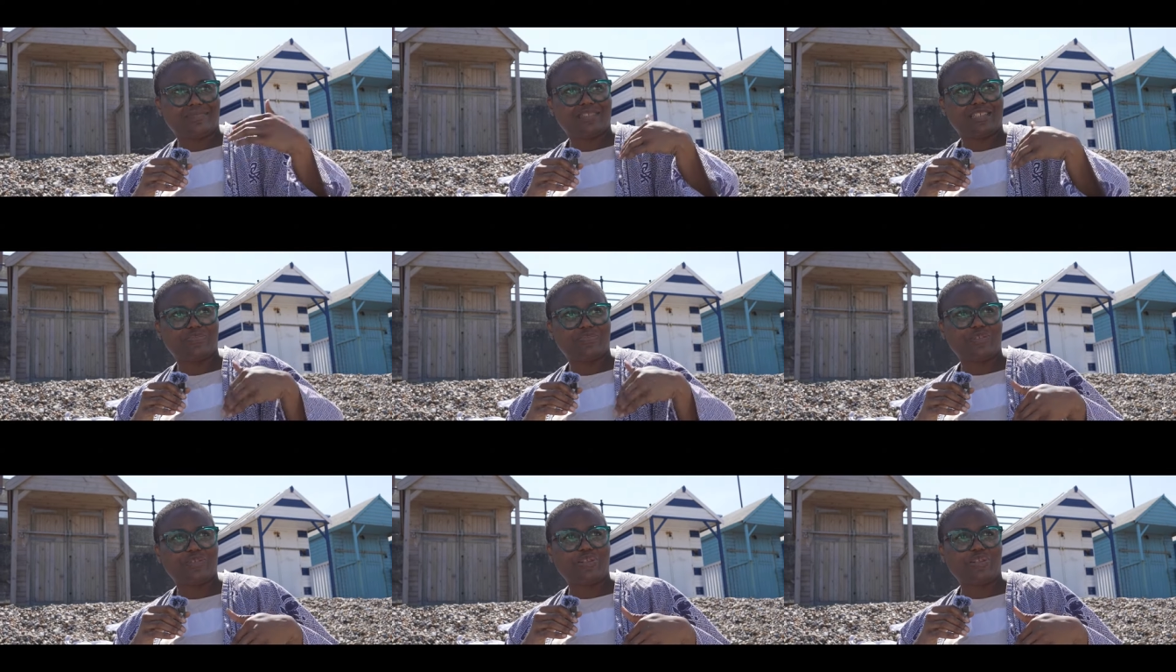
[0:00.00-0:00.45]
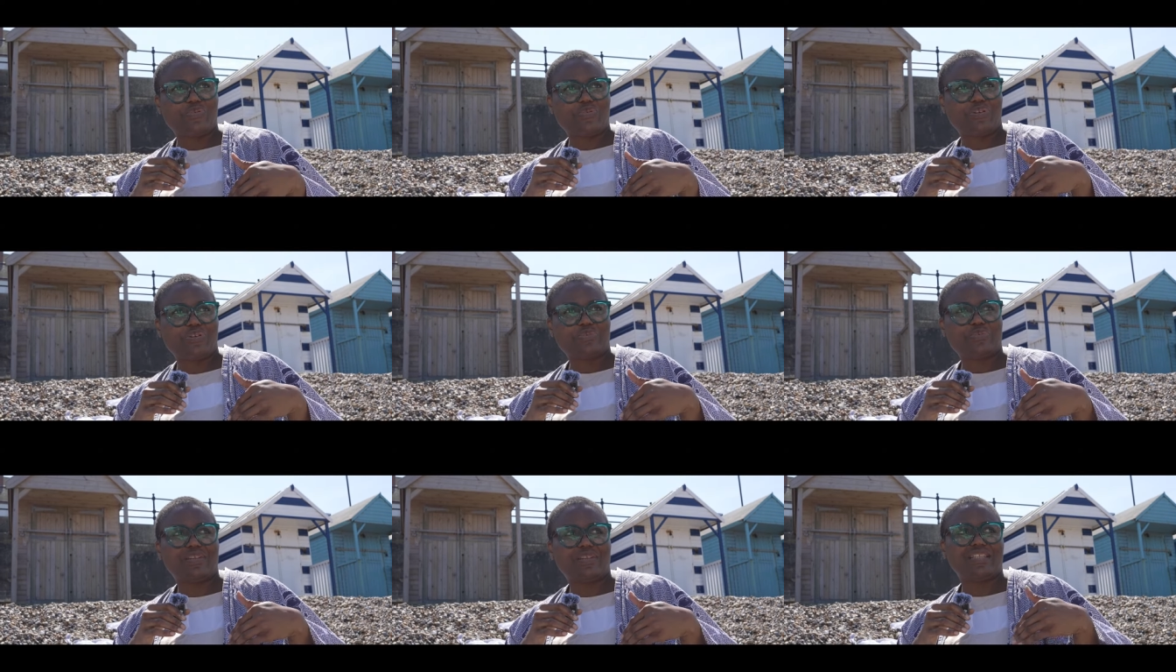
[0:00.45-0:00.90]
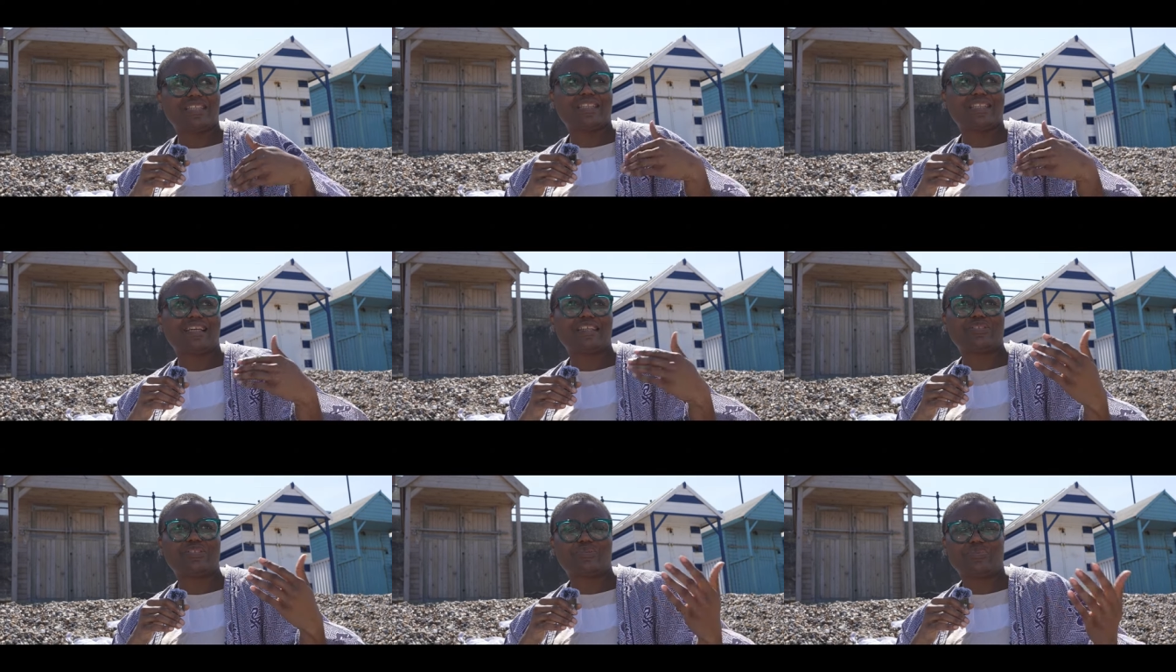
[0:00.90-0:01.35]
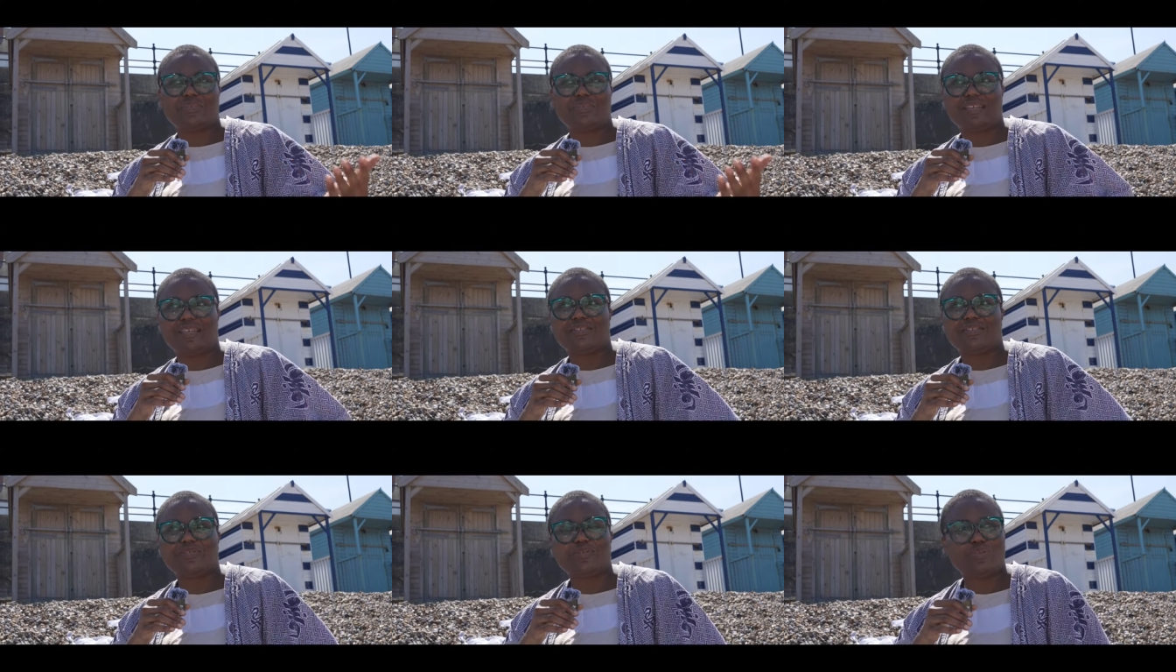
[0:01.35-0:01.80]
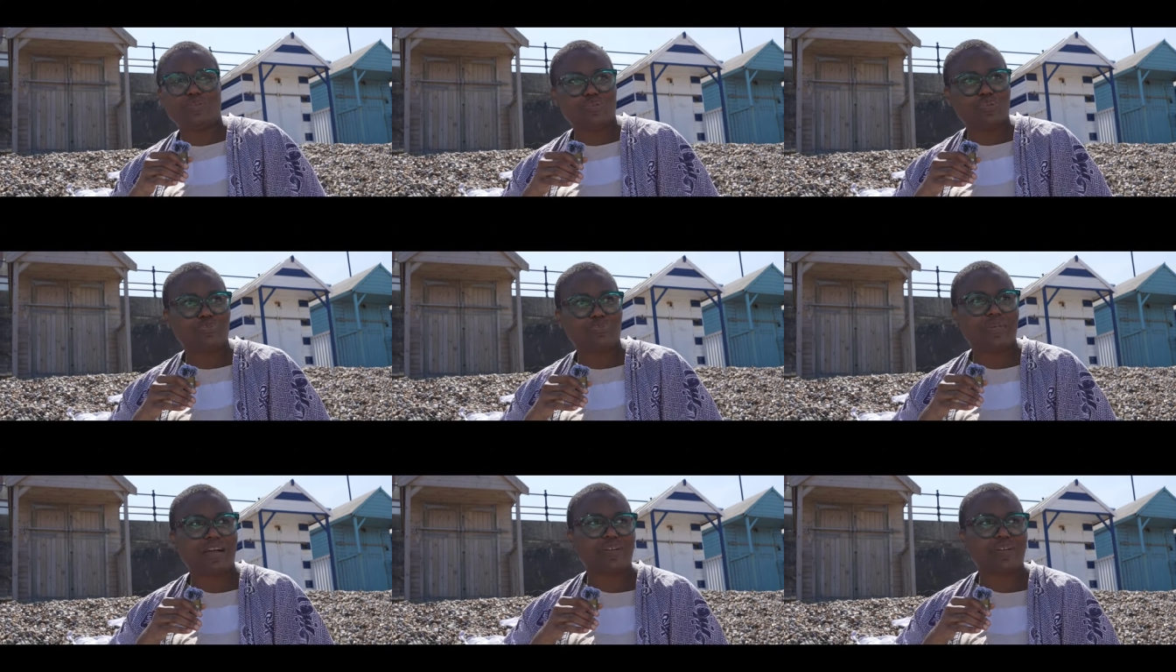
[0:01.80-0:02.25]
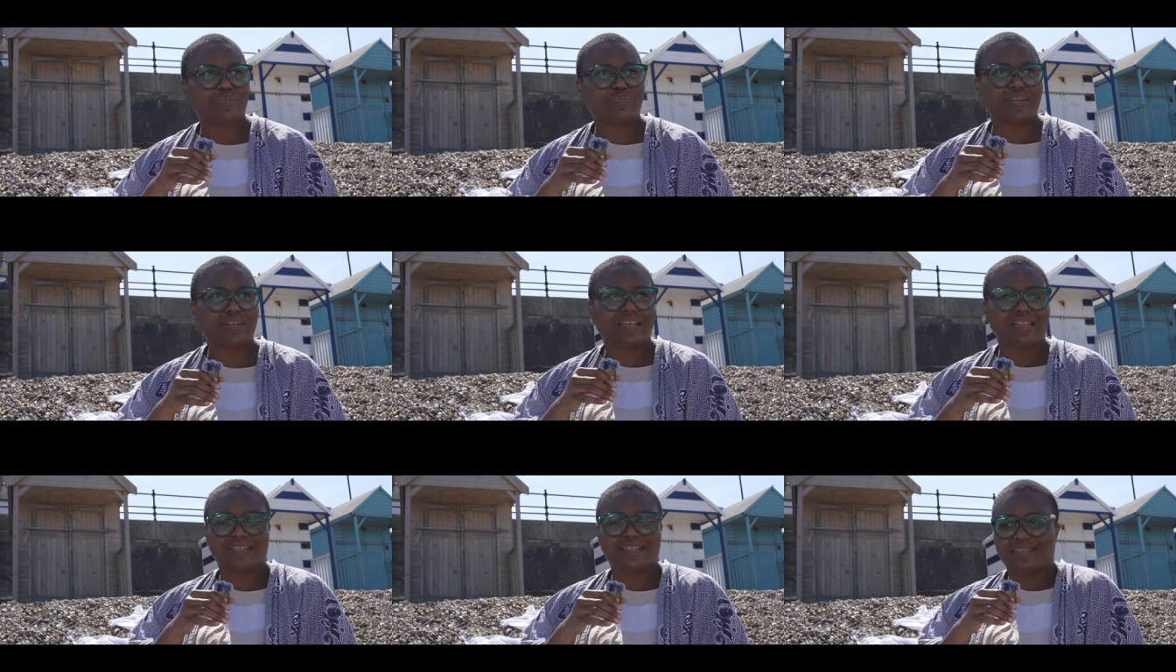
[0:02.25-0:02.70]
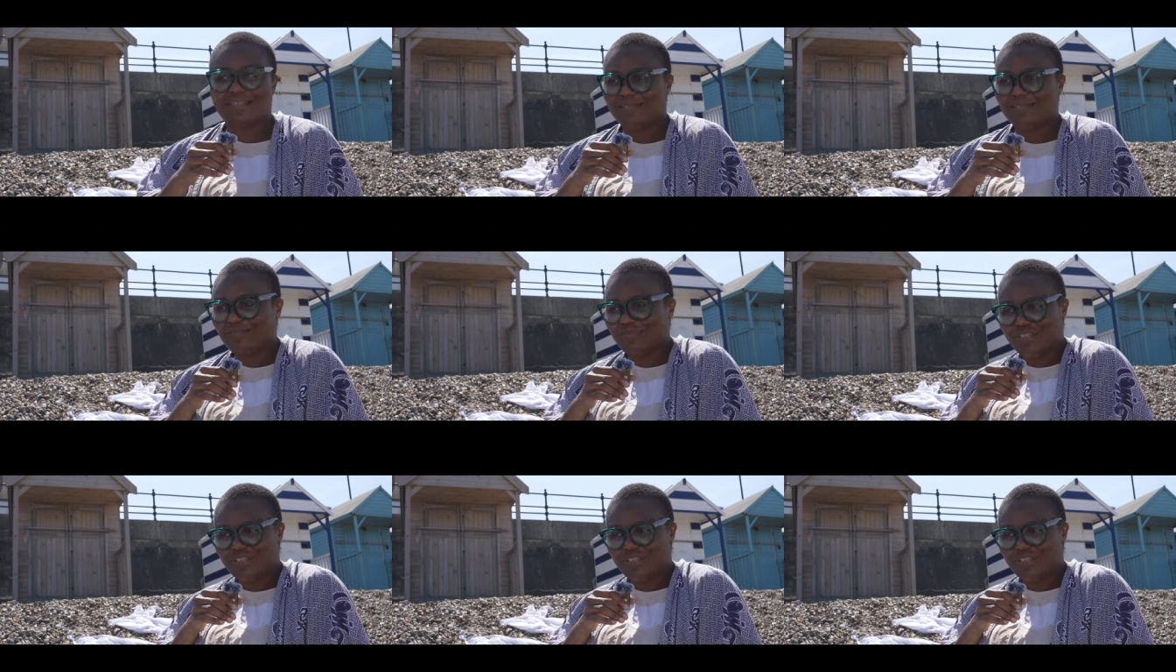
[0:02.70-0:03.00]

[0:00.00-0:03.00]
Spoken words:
Spirit of God ministers to me, go to McDonald's,